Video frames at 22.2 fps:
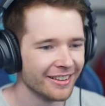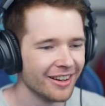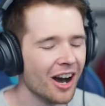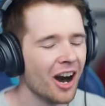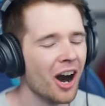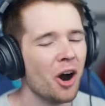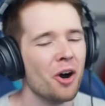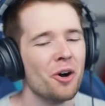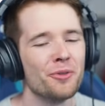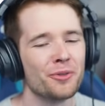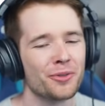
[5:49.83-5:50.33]

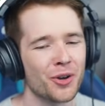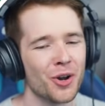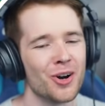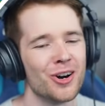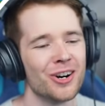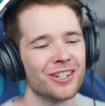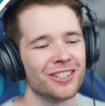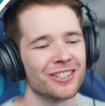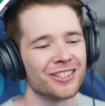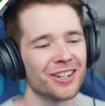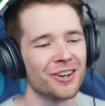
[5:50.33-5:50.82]
Oh, of
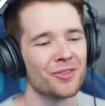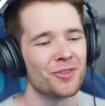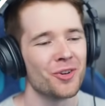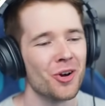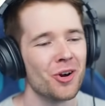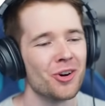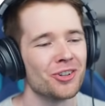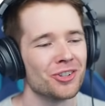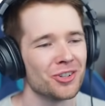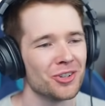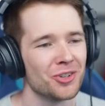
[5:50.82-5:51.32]
course. Of
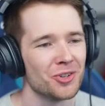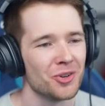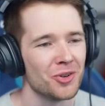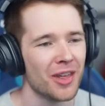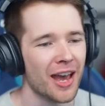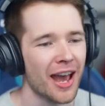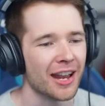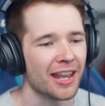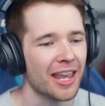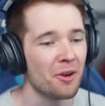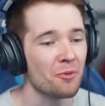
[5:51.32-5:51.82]
course you do
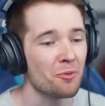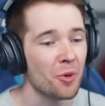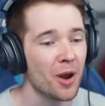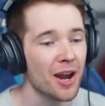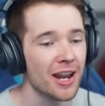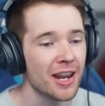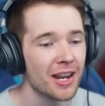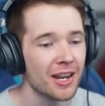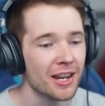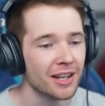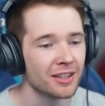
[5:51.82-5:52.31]
that. Get
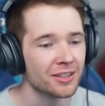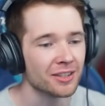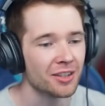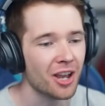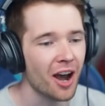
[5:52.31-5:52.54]
ready. It's